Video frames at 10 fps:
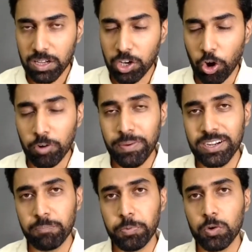government
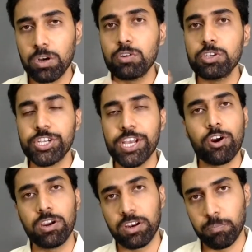approval to
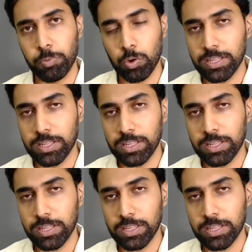shareholder approval.